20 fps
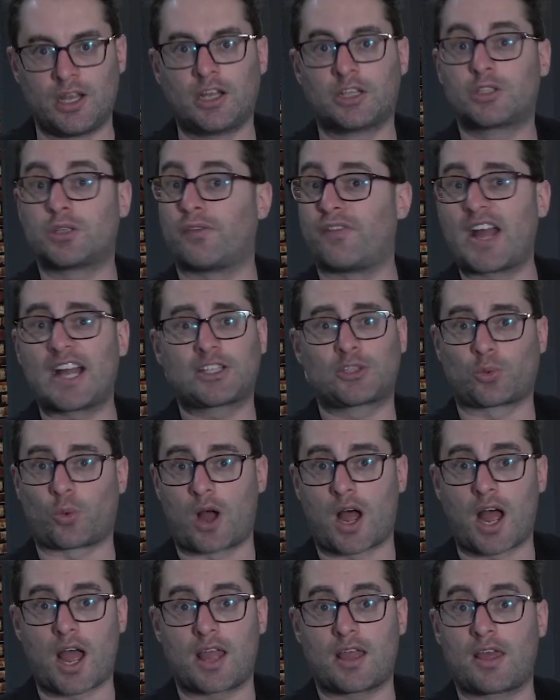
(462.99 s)
So that's
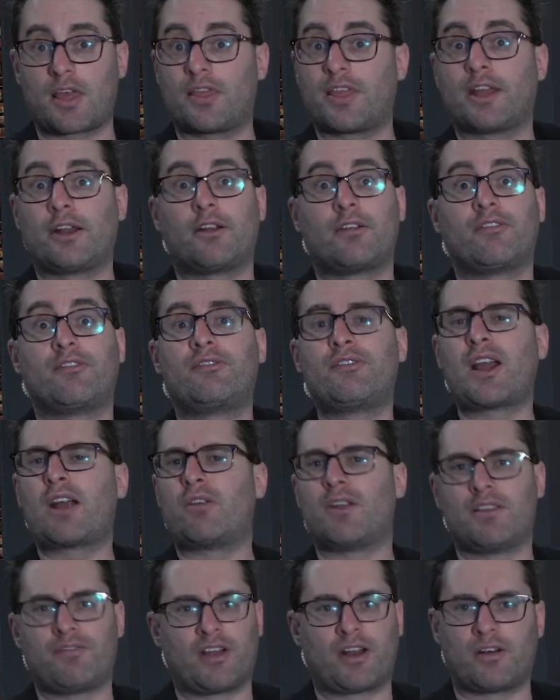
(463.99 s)
why they are
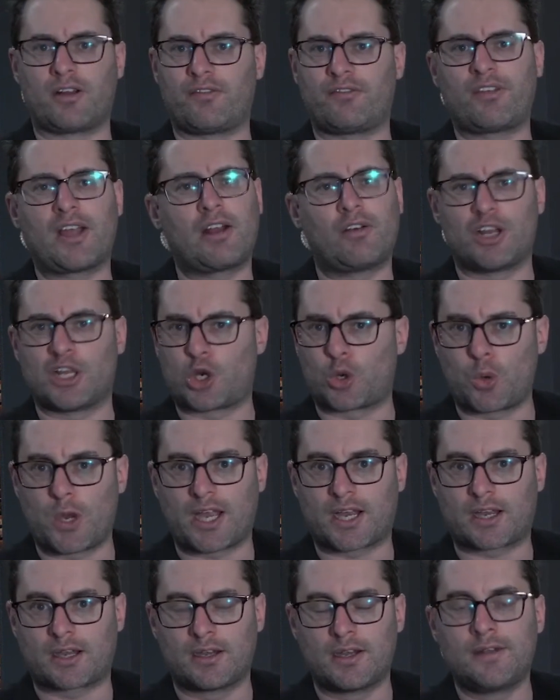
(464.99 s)
very, very, very
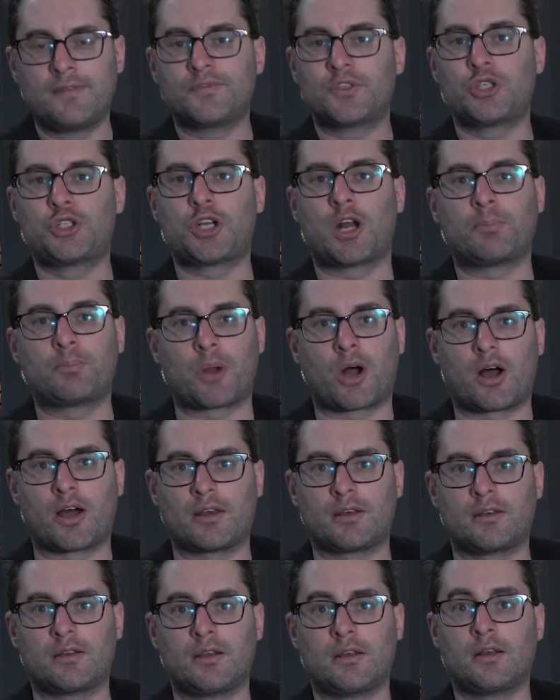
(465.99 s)
quick to jump
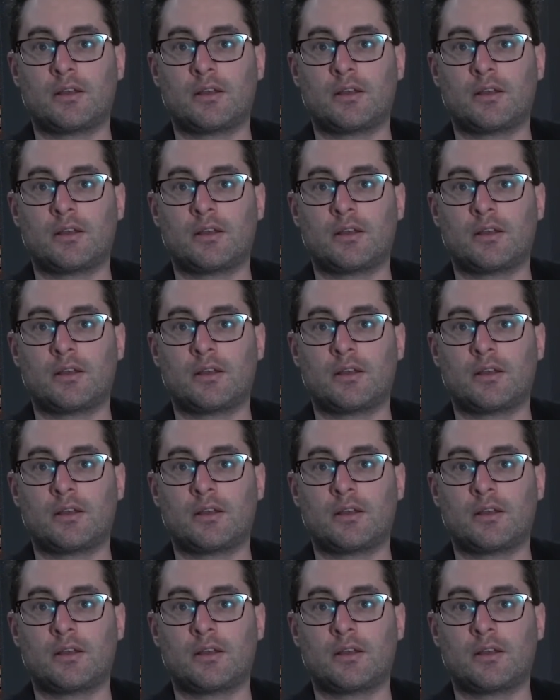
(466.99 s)
on,